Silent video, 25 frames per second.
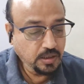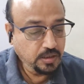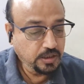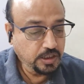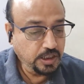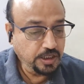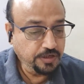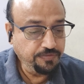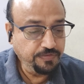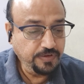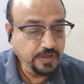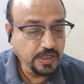
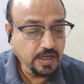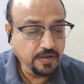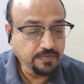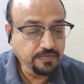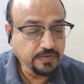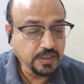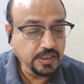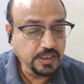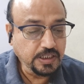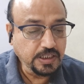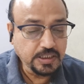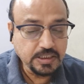Then we
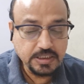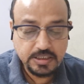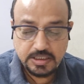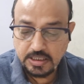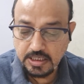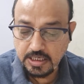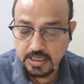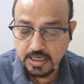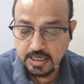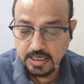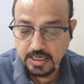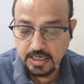have the
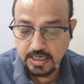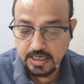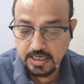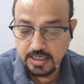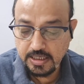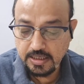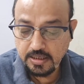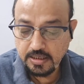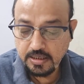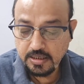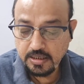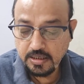eastern
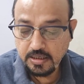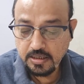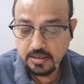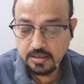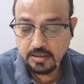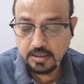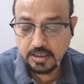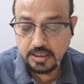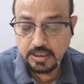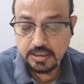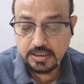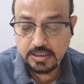highland.
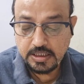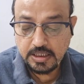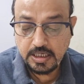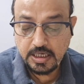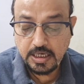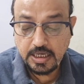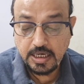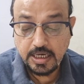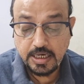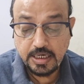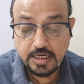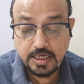The
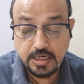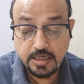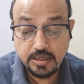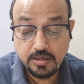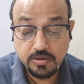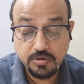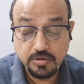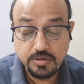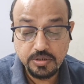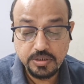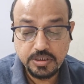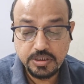eastern
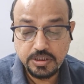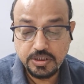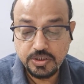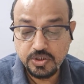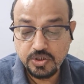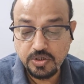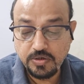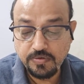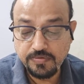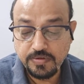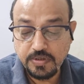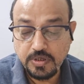highland
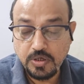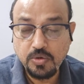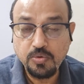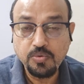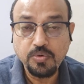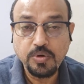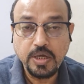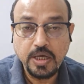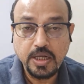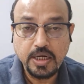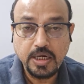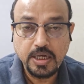consists of the
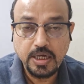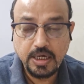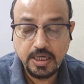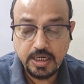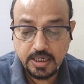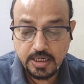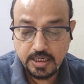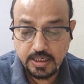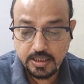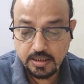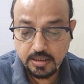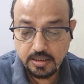Guiana
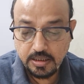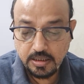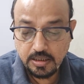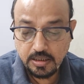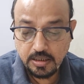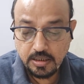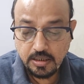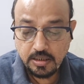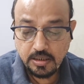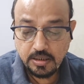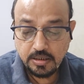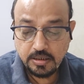highland,
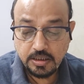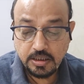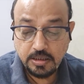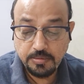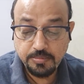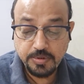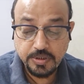the